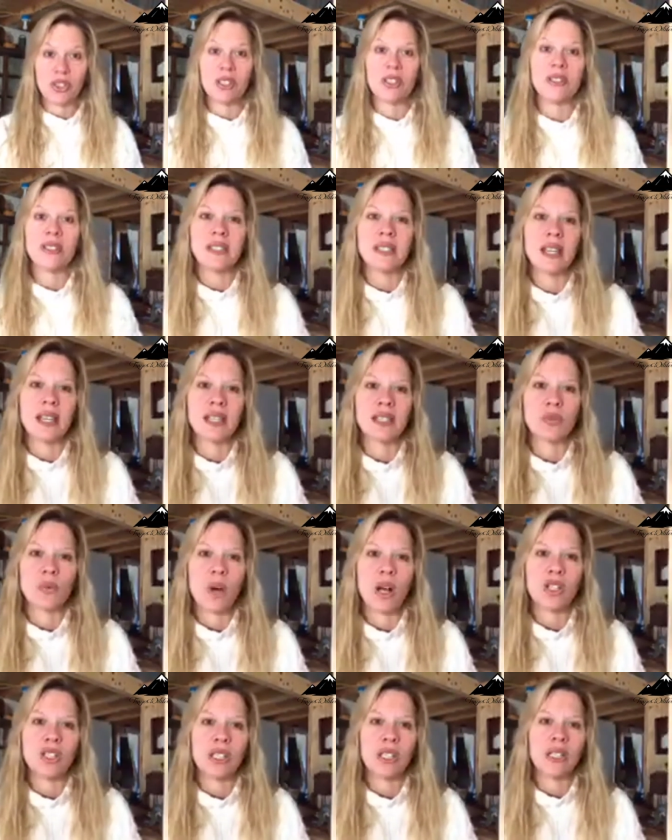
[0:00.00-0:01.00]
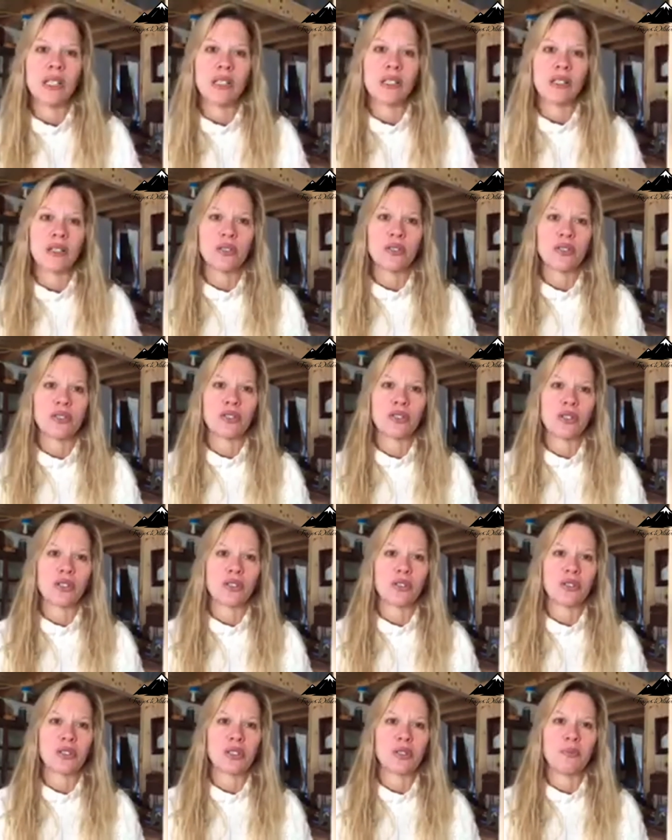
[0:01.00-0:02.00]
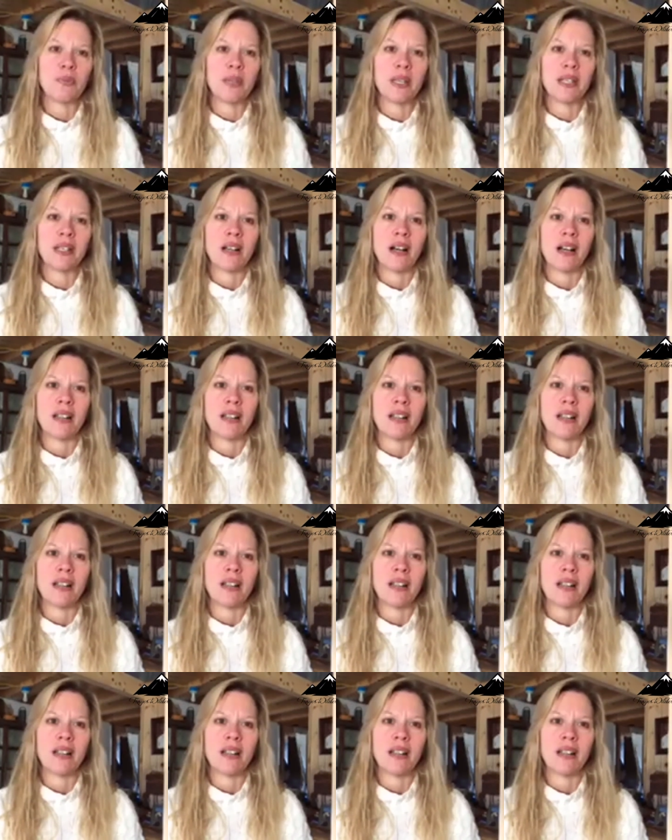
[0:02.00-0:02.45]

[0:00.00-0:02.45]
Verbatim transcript: Jill says, watching the little circle spin